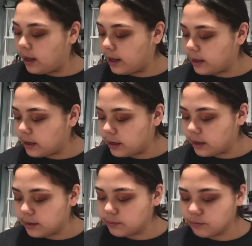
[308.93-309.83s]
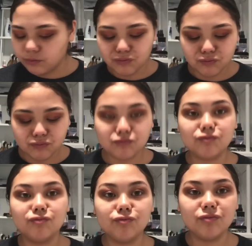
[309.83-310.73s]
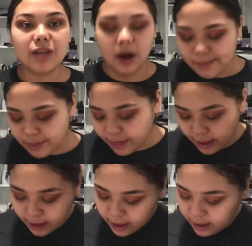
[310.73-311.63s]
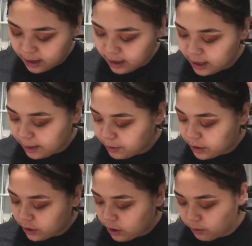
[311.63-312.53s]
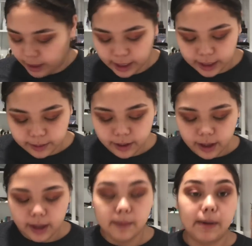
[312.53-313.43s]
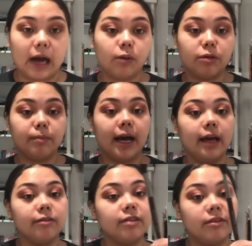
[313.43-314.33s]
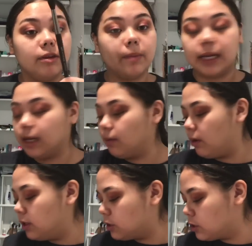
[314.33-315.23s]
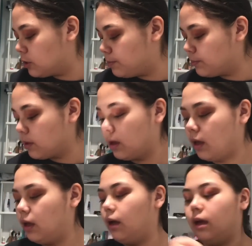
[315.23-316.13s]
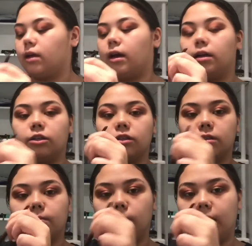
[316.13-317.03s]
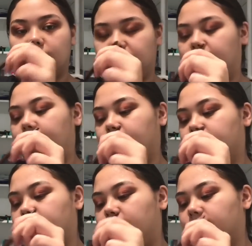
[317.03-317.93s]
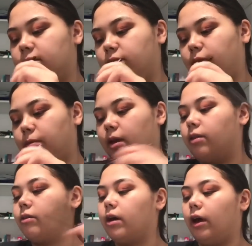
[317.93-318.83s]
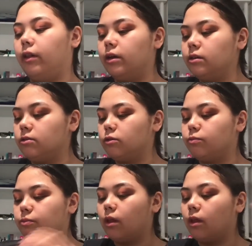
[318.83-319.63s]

And now I'm thinking I'm gonna go in back with my fluffy blending brush, kind of just blend out the excess from the other colors.